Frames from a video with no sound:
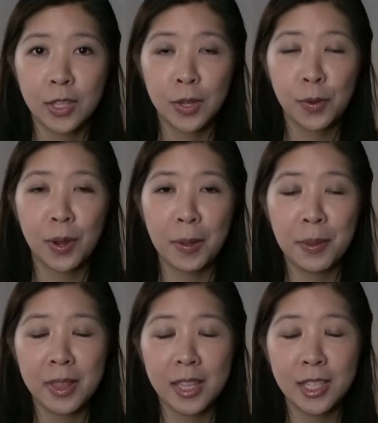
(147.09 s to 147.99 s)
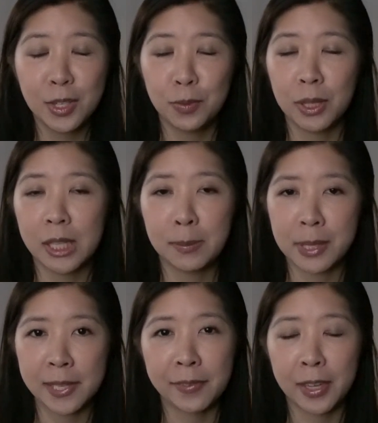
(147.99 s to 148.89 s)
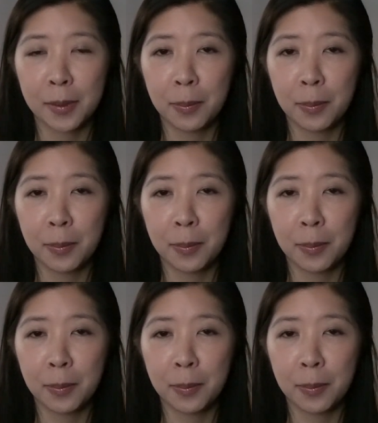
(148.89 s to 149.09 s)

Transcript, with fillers: So, I mean, this is really specific,